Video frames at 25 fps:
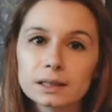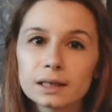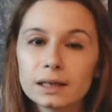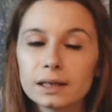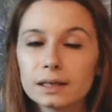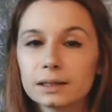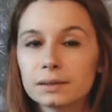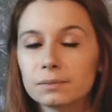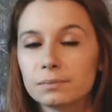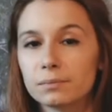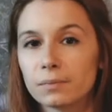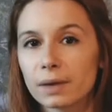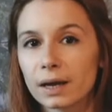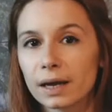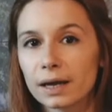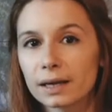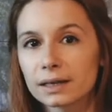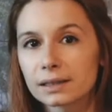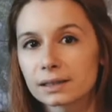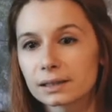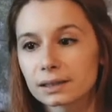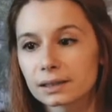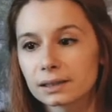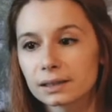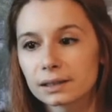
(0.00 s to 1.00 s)
it
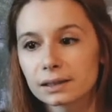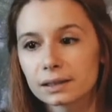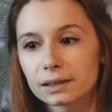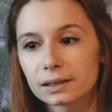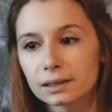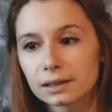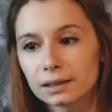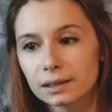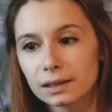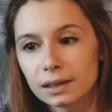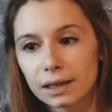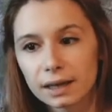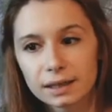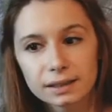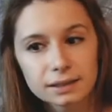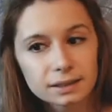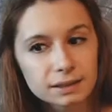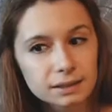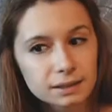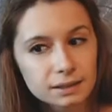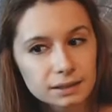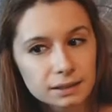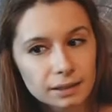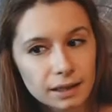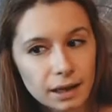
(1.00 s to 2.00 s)
makes her
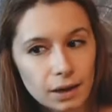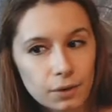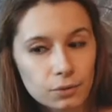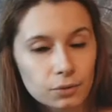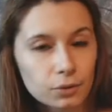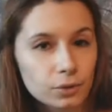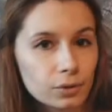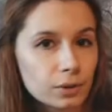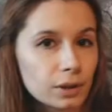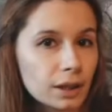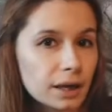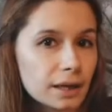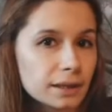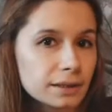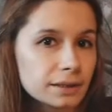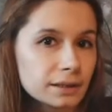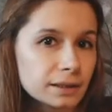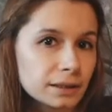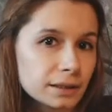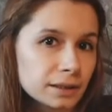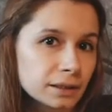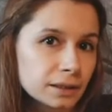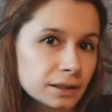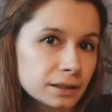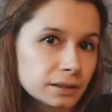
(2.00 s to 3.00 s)
less
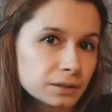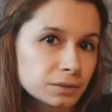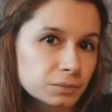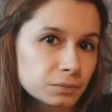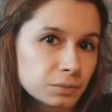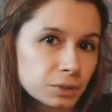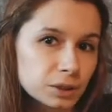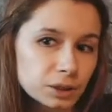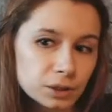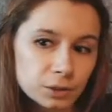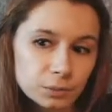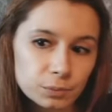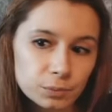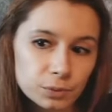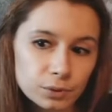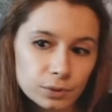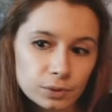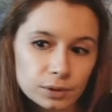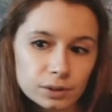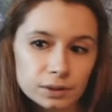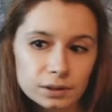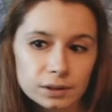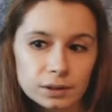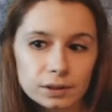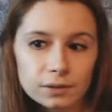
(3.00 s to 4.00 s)
calculating and
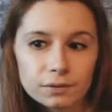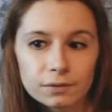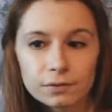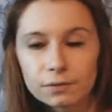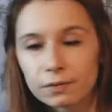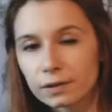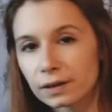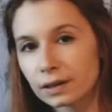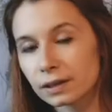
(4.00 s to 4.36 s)
manipulative,